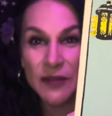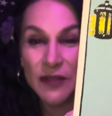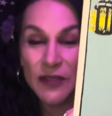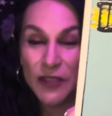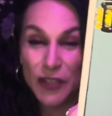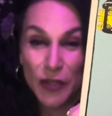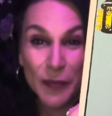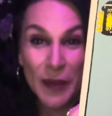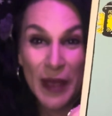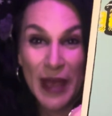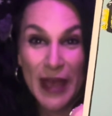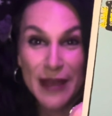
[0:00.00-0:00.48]

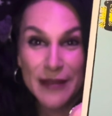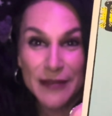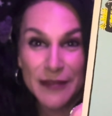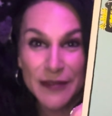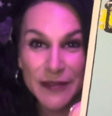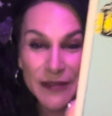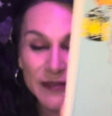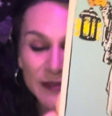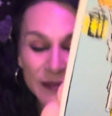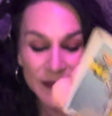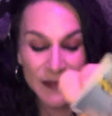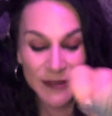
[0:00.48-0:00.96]
your
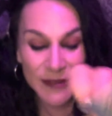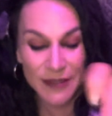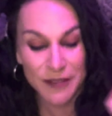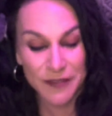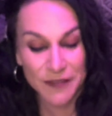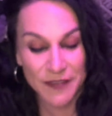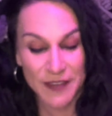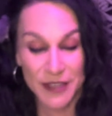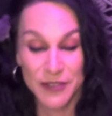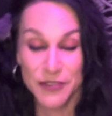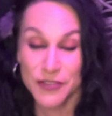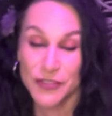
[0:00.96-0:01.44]
path. You
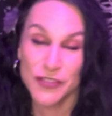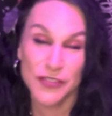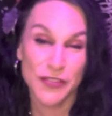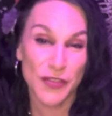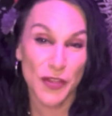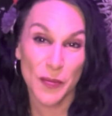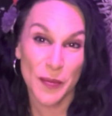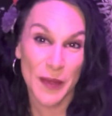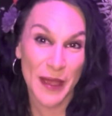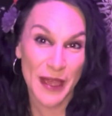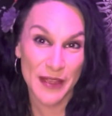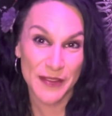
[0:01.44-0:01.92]
found your soul
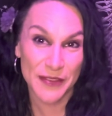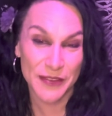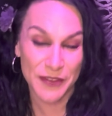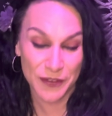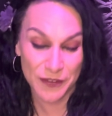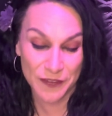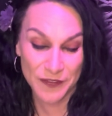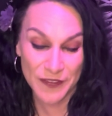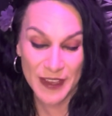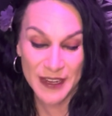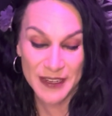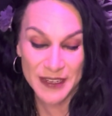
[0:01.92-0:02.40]
path. You're
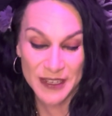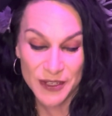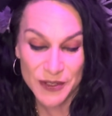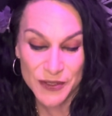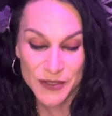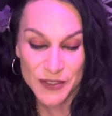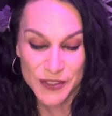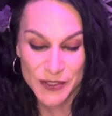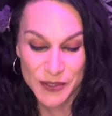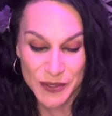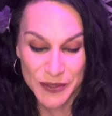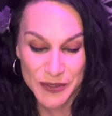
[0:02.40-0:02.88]
finding your
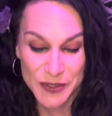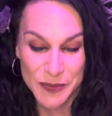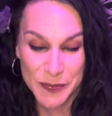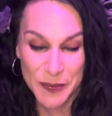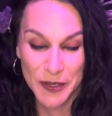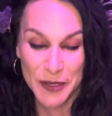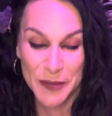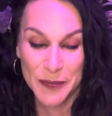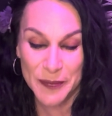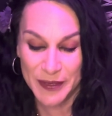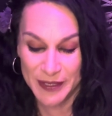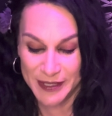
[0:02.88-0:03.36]
soul's
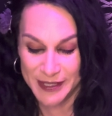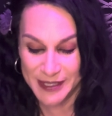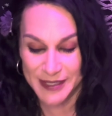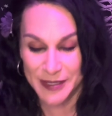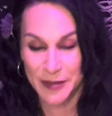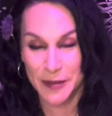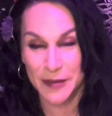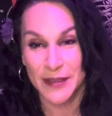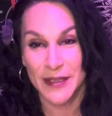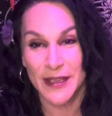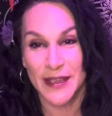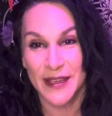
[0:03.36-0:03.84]
purpose. The
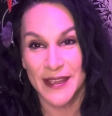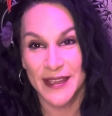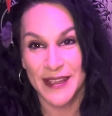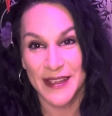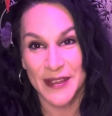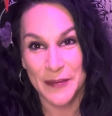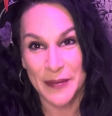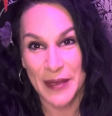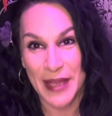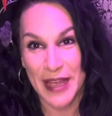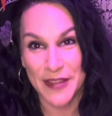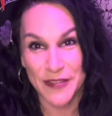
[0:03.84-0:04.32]

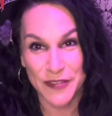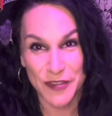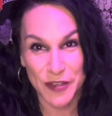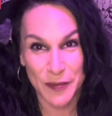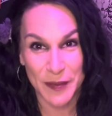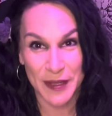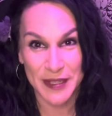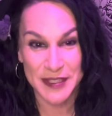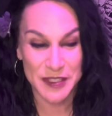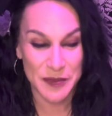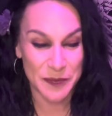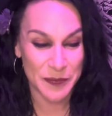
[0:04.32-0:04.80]
path you're
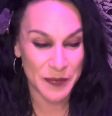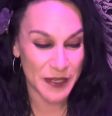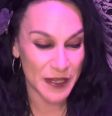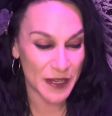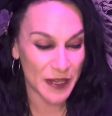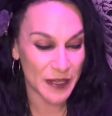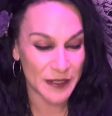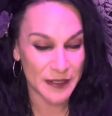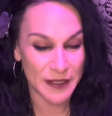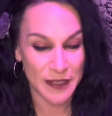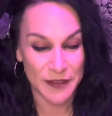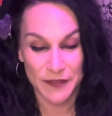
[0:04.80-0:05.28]
meant to be
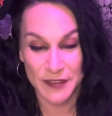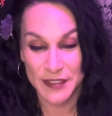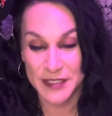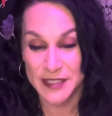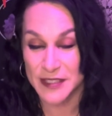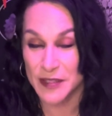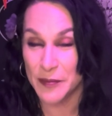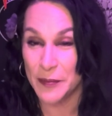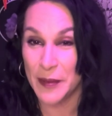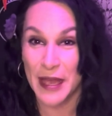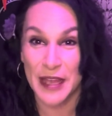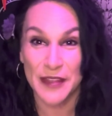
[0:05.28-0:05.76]
on, if it's
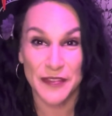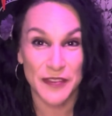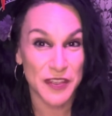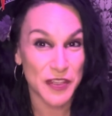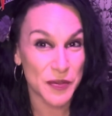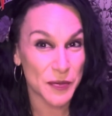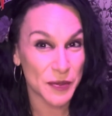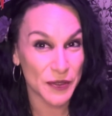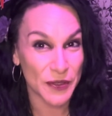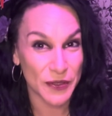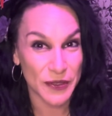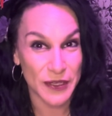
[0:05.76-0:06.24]
the path that you
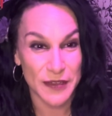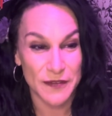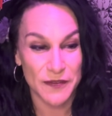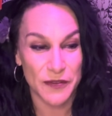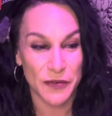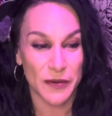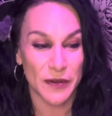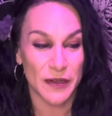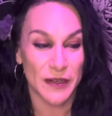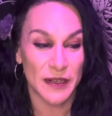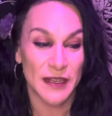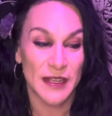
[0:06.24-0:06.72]
were looking
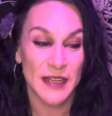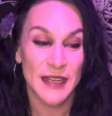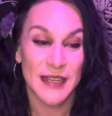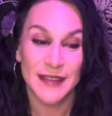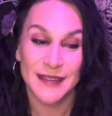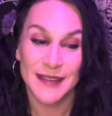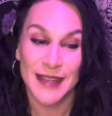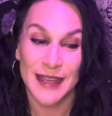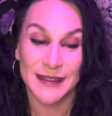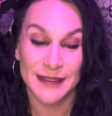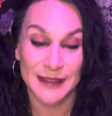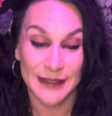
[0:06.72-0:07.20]
for,
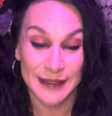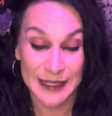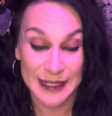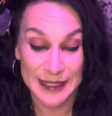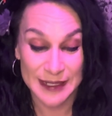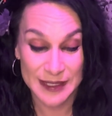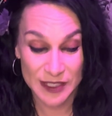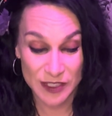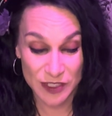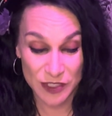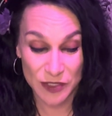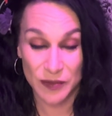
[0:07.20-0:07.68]
that
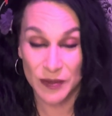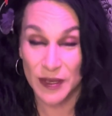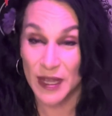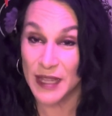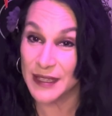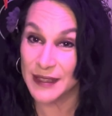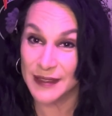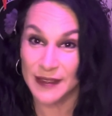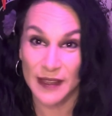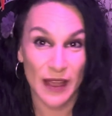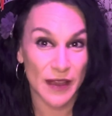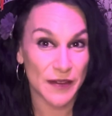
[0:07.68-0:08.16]
leads to a
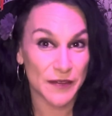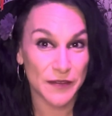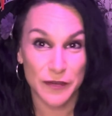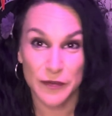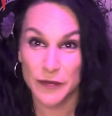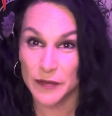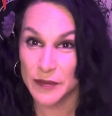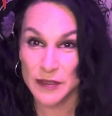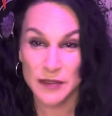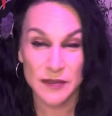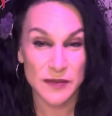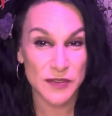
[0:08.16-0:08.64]
love
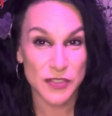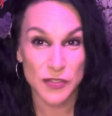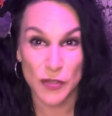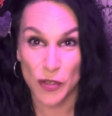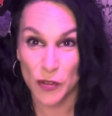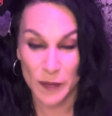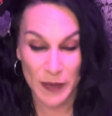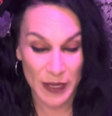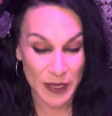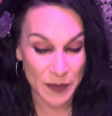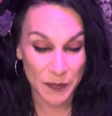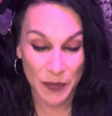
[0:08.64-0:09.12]

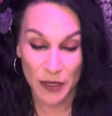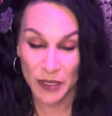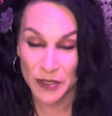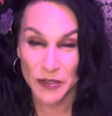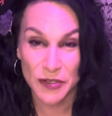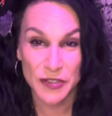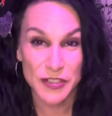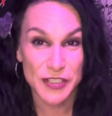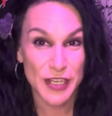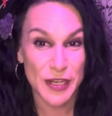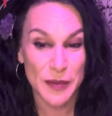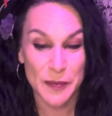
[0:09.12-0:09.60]
soulmate
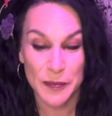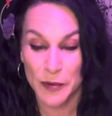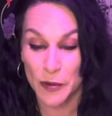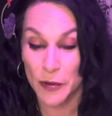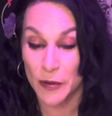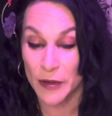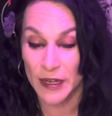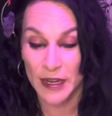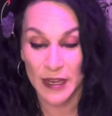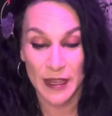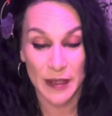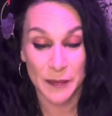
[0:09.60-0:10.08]
partnership
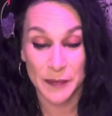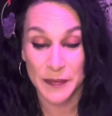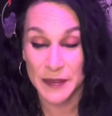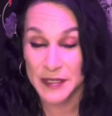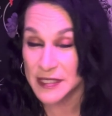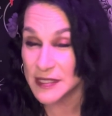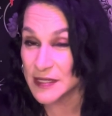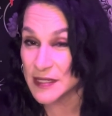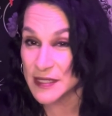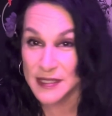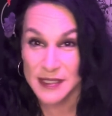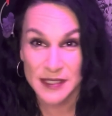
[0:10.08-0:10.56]
or a
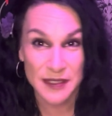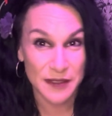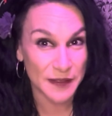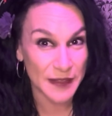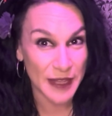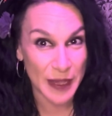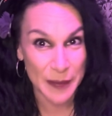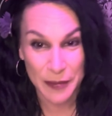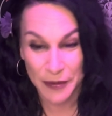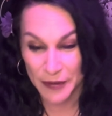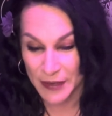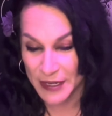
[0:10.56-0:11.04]
business
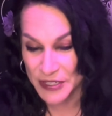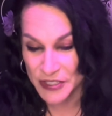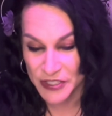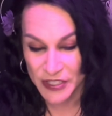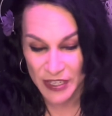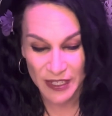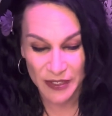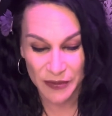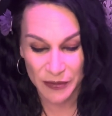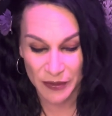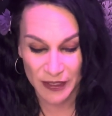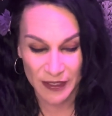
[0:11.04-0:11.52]

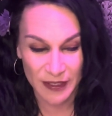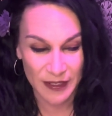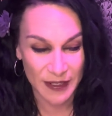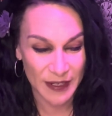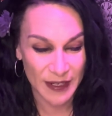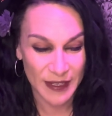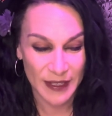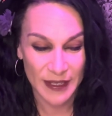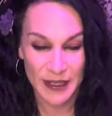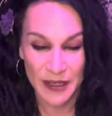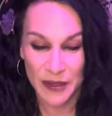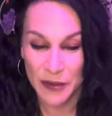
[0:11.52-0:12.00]
collaboration or
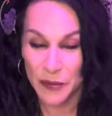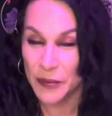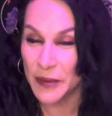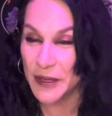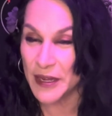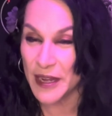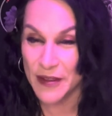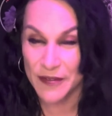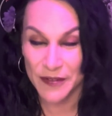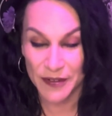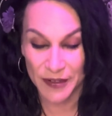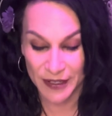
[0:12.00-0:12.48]

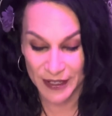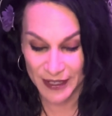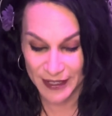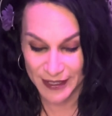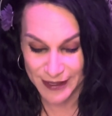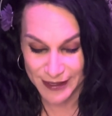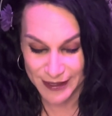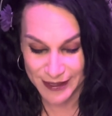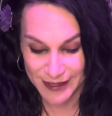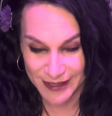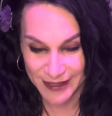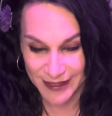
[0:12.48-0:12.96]
whatever it
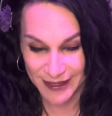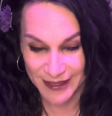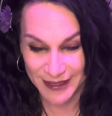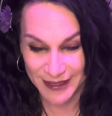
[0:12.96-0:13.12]
is.